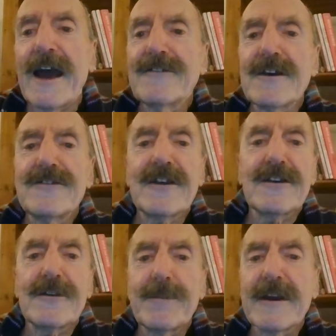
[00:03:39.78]
As I
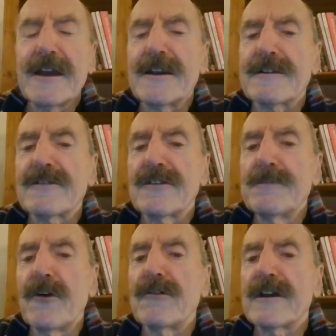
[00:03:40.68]
said at the beginning, this has
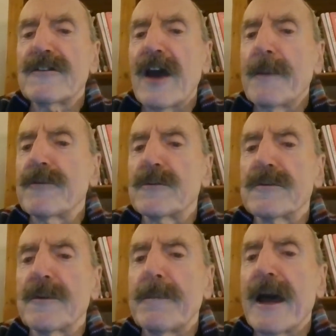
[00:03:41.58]
more or less happened
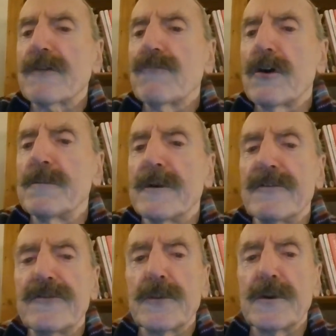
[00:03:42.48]
with the Black Romans,